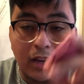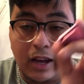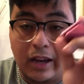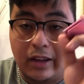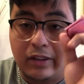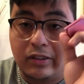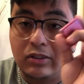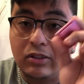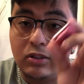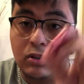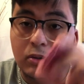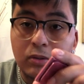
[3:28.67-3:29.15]
I
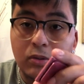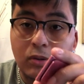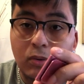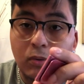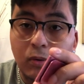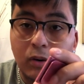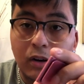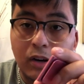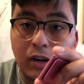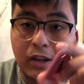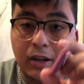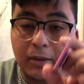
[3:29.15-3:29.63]
don't know
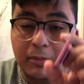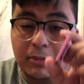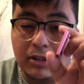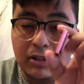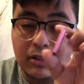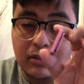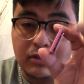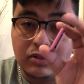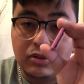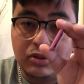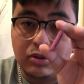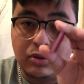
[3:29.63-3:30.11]
why. I'm going
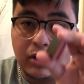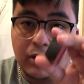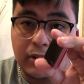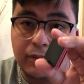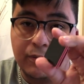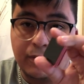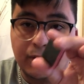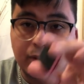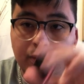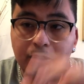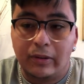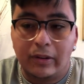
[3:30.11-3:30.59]
to try to
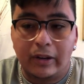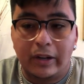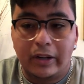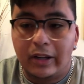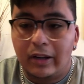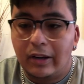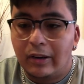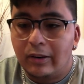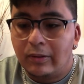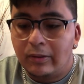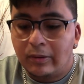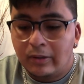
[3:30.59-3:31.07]
figure it
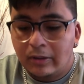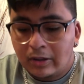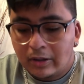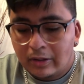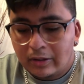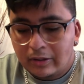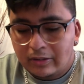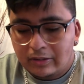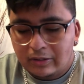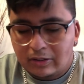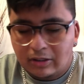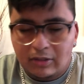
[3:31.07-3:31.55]
out.
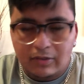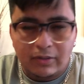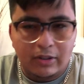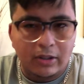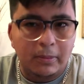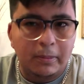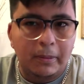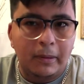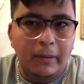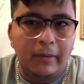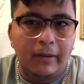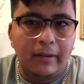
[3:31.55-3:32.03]
See if
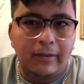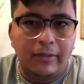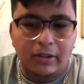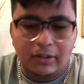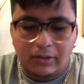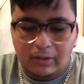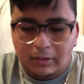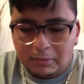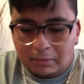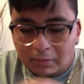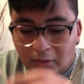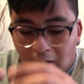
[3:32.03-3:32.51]
other people have the
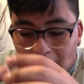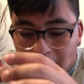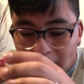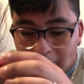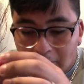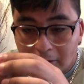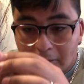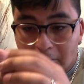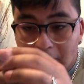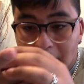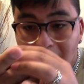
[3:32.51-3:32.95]
same problem.